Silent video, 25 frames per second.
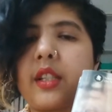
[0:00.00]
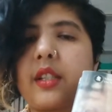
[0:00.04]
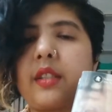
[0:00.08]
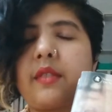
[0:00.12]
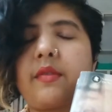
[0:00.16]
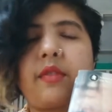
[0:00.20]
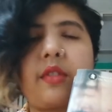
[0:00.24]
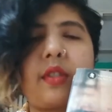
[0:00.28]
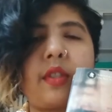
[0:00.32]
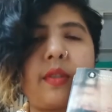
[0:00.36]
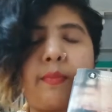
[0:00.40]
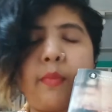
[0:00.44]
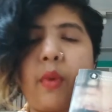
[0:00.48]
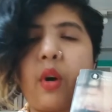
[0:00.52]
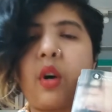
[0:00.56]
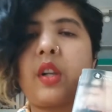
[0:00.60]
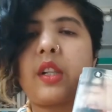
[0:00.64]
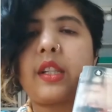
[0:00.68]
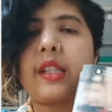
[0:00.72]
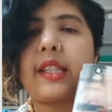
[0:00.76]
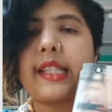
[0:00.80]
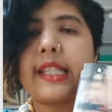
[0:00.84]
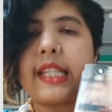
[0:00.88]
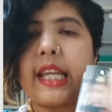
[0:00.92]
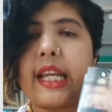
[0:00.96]
a
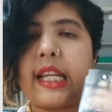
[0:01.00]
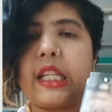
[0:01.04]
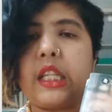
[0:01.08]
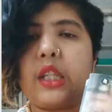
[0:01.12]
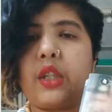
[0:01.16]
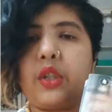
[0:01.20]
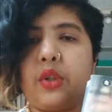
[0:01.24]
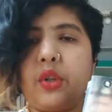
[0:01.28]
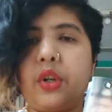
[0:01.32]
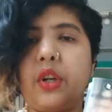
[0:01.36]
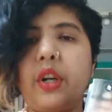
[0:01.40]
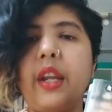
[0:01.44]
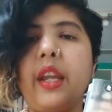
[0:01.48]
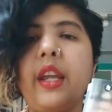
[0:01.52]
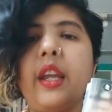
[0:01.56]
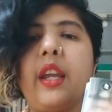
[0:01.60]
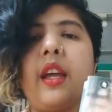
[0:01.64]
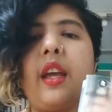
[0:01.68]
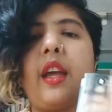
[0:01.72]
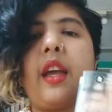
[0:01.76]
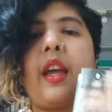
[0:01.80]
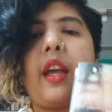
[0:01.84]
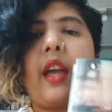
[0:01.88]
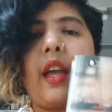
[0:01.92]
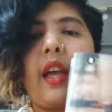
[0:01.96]
small, steady
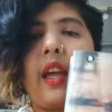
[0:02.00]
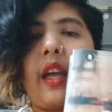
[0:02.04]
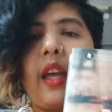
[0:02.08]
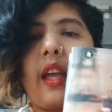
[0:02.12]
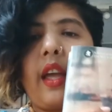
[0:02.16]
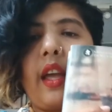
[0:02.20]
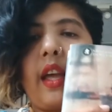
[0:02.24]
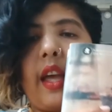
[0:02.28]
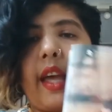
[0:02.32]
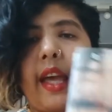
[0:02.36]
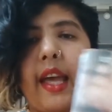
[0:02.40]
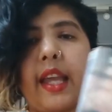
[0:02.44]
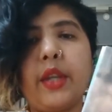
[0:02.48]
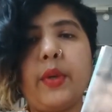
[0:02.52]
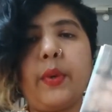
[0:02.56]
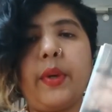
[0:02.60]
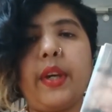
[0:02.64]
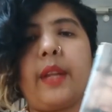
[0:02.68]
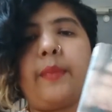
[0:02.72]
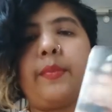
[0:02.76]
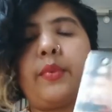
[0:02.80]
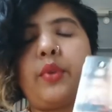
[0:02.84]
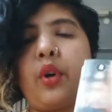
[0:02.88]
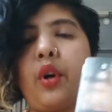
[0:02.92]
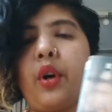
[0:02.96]
story, and
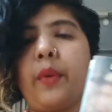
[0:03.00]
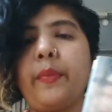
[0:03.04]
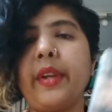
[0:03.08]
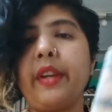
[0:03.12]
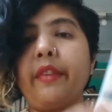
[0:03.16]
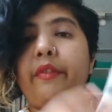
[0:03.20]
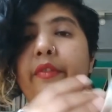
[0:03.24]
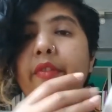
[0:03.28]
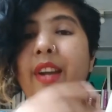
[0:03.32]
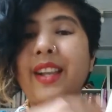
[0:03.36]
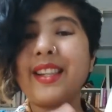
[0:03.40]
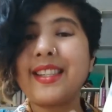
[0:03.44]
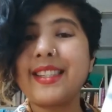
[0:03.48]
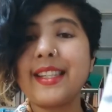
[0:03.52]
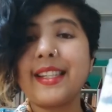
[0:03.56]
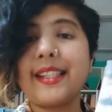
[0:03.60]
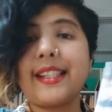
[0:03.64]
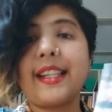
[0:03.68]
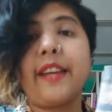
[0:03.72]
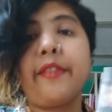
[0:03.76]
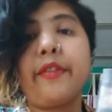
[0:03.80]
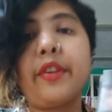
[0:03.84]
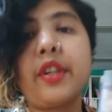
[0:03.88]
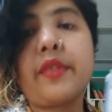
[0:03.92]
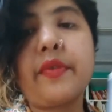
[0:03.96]
you get absorbed in
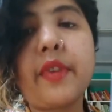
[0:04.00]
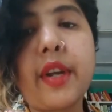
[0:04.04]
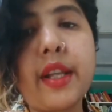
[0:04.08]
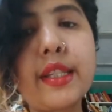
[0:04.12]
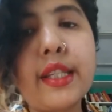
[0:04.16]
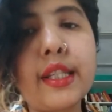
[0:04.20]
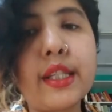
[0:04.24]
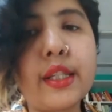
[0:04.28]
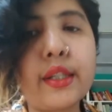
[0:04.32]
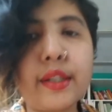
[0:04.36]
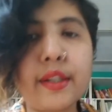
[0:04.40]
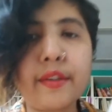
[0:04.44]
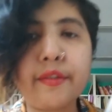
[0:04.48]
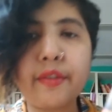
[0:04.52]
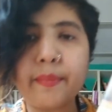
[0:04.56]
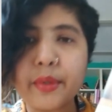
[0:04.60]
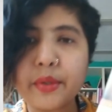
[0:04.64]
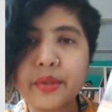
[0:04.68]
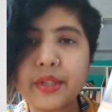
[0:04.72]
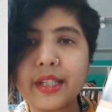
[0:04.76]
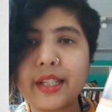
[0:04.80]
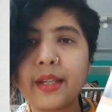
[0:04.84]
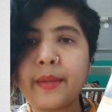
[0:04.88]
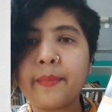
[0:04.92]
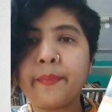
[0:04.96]
Francie's life, because Francie's looking for
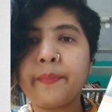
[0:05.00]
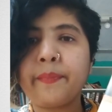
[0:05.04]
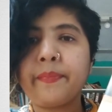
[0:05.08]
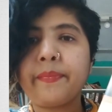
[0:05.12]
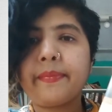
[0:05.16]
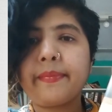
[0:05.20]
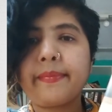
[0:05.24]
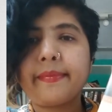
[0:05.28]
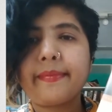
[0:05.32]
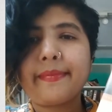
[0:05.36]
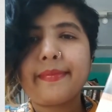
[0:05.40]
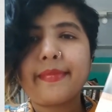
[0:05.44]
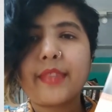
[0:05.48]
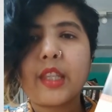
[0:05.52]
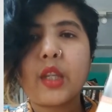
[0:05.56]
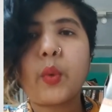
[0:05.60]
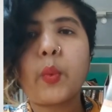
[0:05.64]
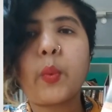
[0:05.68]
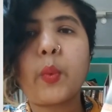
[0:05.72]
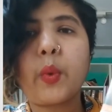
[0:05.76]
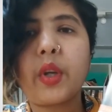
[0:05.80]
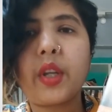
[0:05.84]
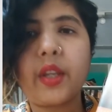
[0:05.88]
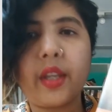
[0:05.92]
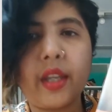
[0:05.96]
beauty
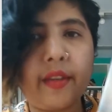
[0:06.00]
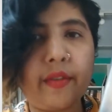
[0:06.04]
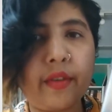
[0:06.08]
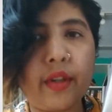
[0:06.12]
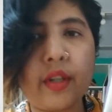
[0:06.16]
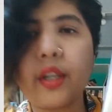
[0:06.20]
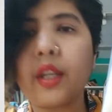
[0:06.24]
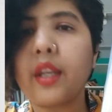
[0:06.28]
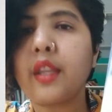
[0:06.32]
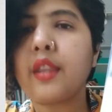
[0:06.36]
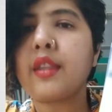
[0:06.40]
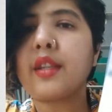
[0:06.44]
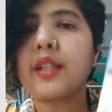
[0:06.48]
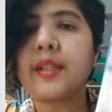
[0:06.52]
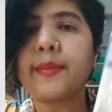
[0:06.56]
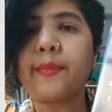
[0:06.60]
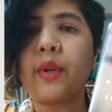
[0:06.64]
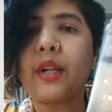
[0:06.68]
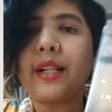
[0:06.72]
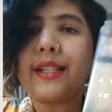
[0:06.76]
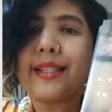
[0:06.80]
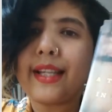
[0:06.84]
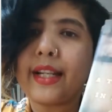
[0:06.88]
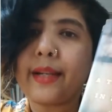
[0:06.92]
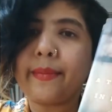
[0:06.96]
even in the
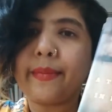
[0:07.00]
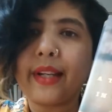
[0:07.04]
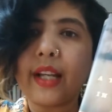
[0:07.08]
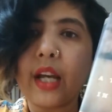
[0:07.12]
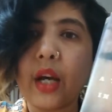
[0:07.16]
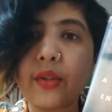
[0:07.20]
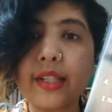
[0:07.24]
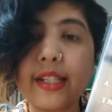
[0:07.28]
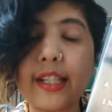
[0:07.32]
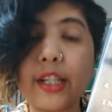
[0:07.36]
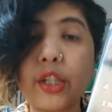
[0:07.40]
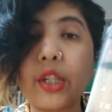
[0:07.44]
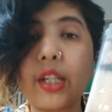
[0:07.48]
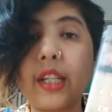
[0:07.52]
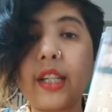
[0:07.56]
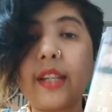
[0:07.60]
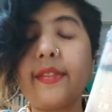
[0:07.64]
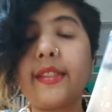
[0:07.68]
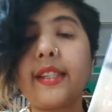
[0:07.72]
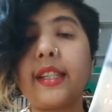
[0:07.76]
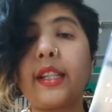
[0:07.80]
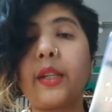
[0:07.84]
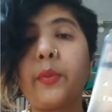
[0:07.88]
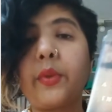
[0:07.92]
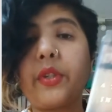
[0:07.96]
small tenement house that
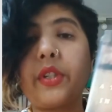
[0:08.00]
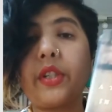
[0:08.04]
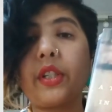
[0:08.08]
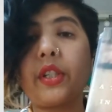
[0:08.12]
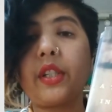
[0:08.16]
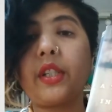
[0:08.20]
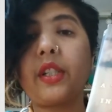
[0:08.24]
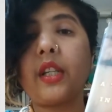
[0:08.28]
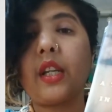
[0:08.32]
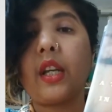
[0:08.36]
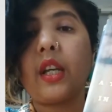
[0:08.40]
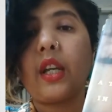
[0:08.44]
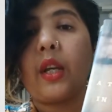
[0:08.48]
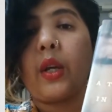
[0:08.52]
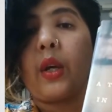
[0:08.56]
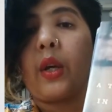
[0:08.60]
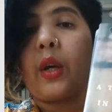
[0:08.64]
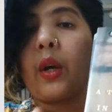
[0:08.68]
she lives in, which is